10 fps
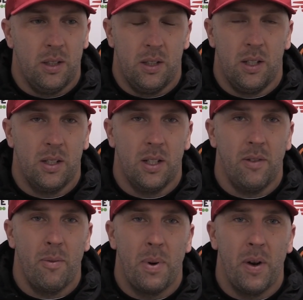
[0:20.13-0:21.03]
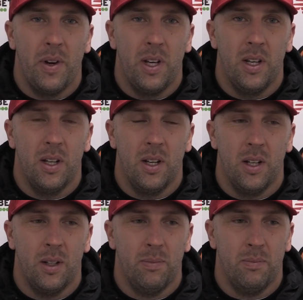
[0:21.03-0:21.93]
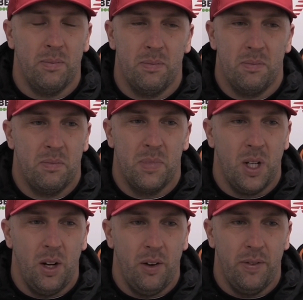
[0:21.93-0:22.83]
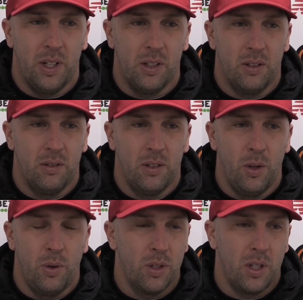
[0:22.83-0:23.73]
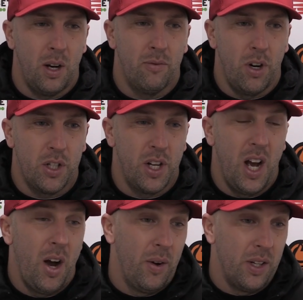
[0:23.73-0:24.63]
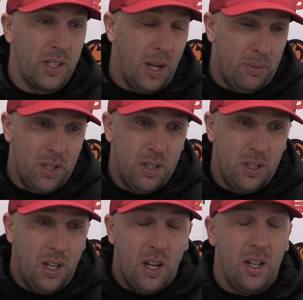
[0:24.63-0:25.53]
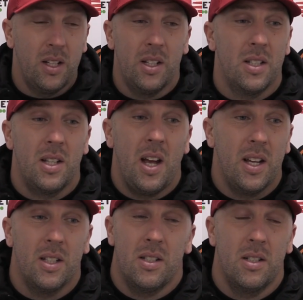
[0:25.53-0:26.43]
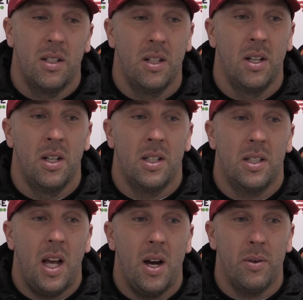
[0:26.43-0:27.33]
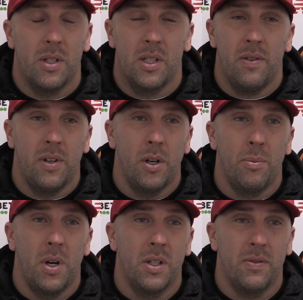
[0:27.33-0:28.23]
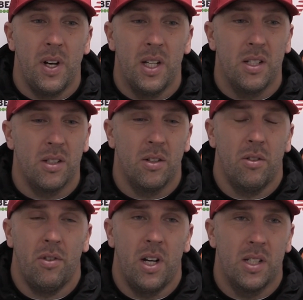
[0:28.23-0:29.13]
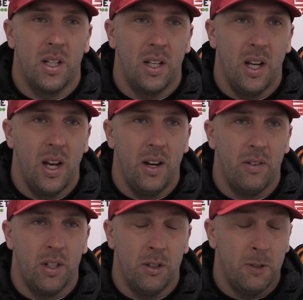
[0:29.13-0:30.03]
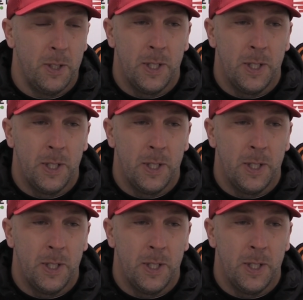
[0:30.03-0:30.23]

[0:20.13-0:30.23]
give a penalty. I think Lucas come rushing out and he's kept his hand down. It's definitely not by his face. It's not raised in the air. And